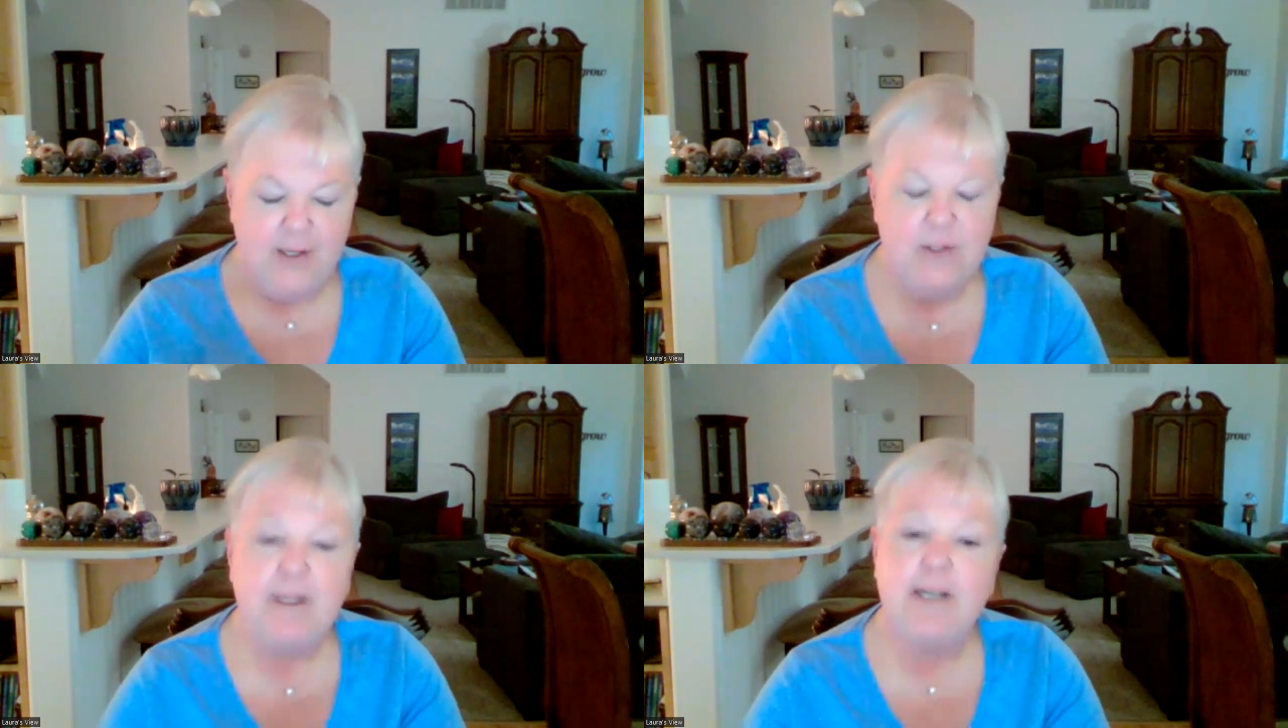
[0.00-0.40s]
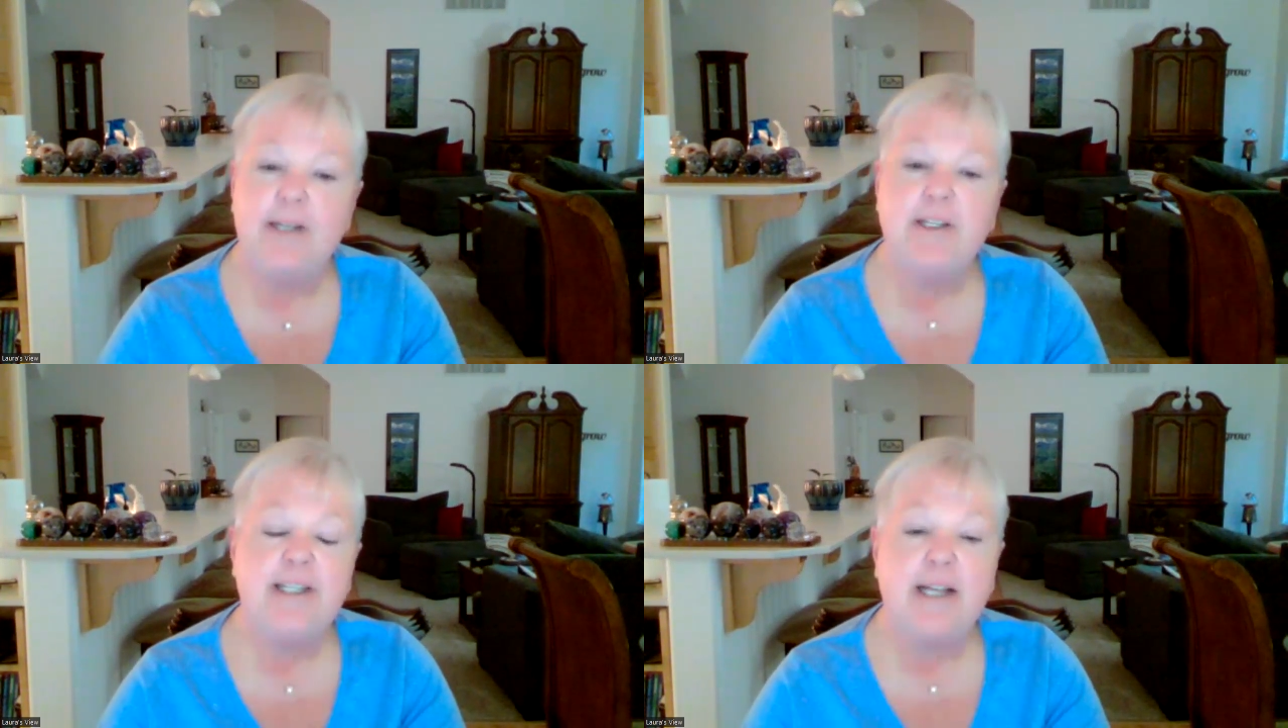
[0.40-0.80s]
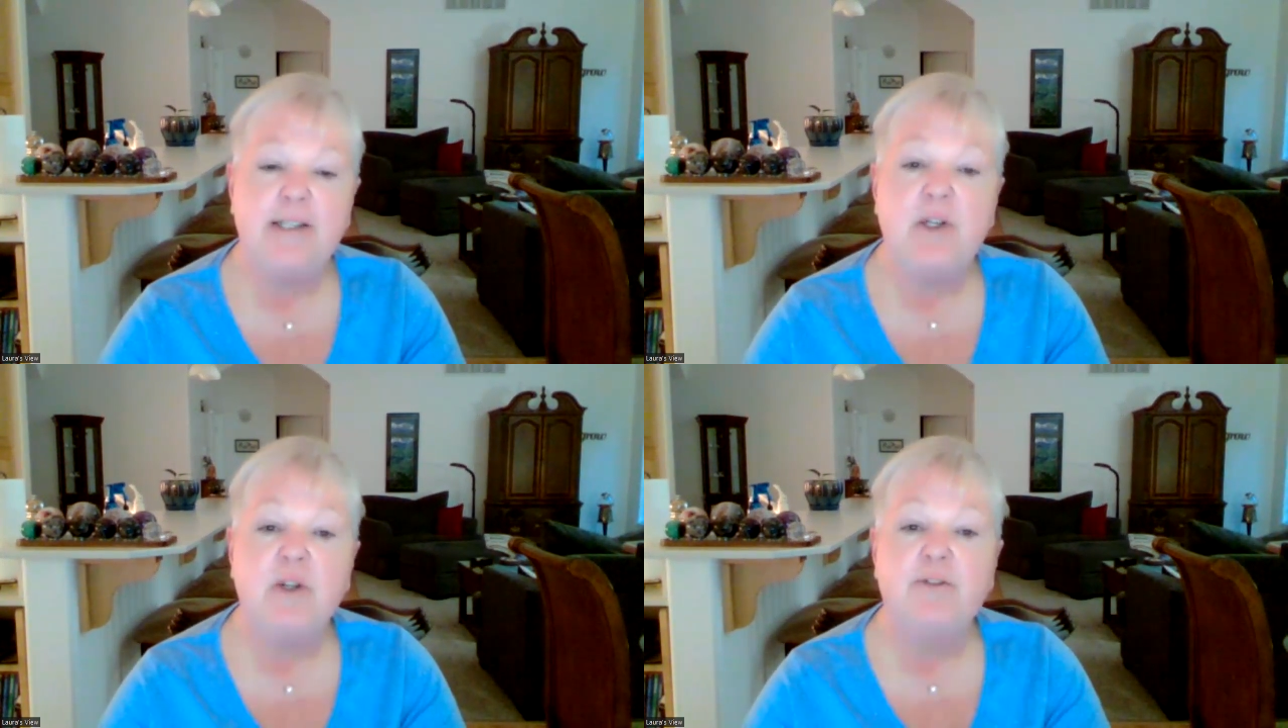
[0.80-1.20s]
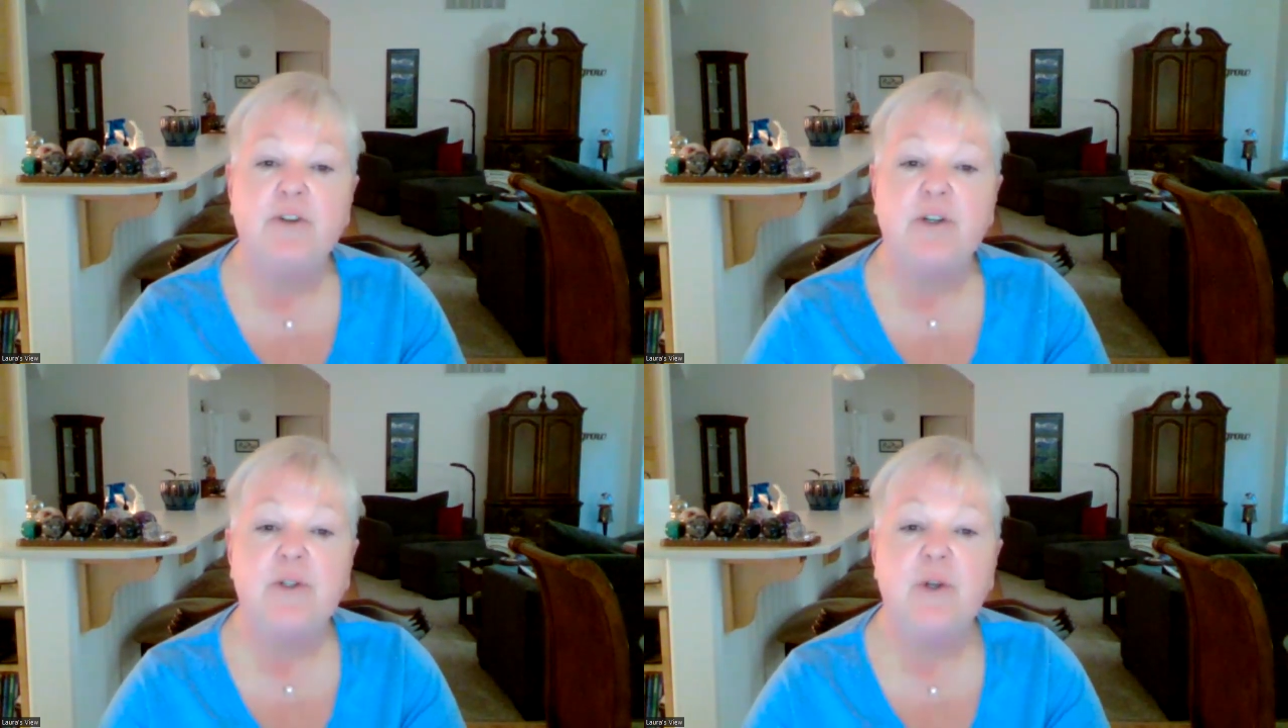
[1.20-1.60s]
So I'm going to just ask the
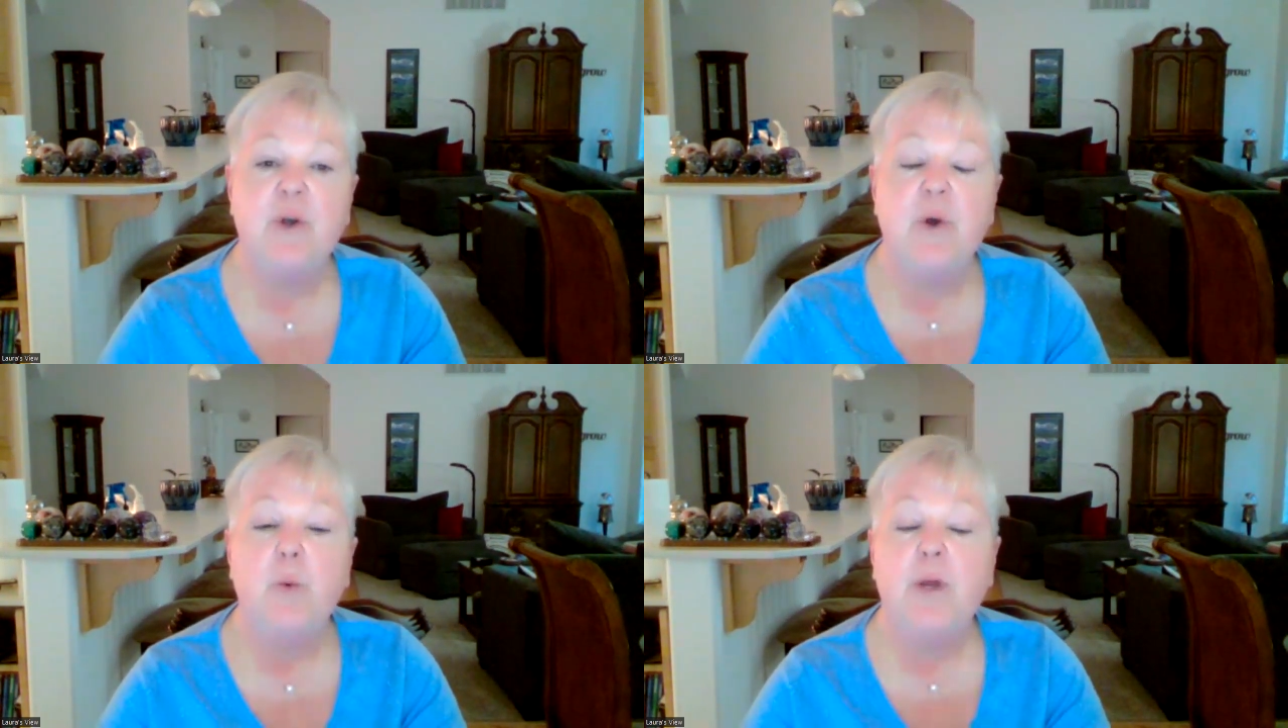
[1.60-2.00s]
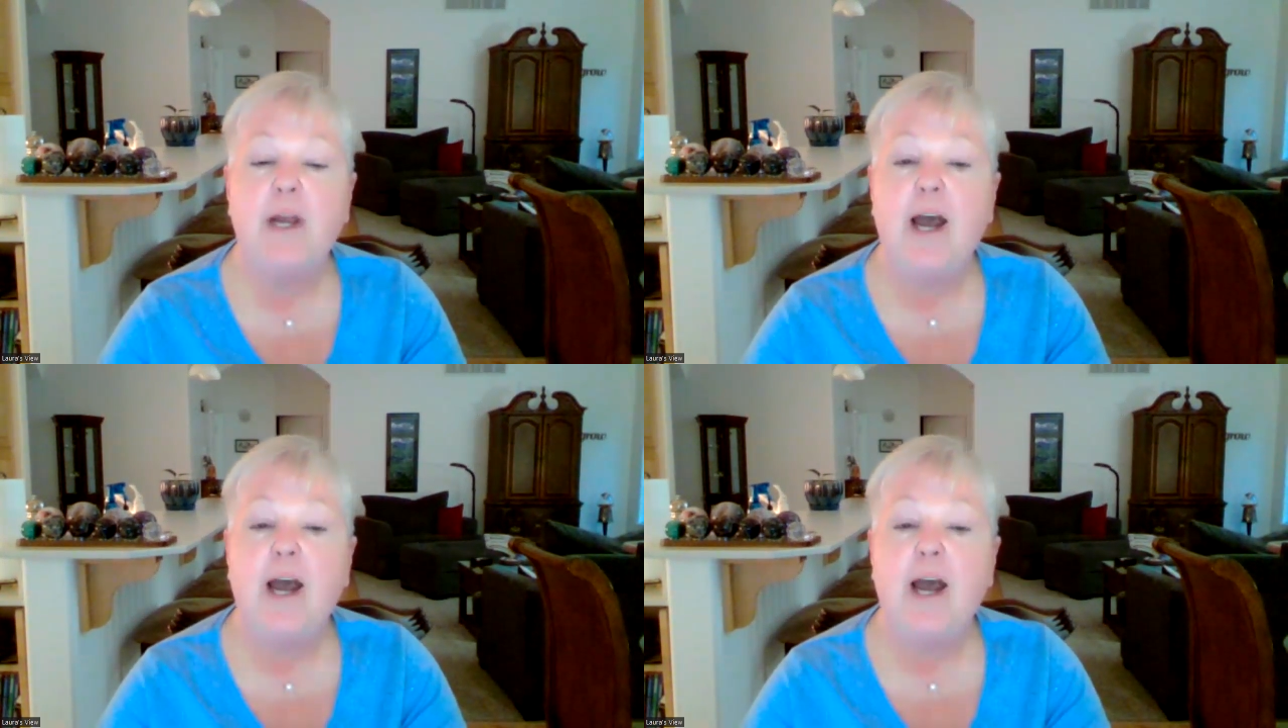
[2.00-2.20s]
universe what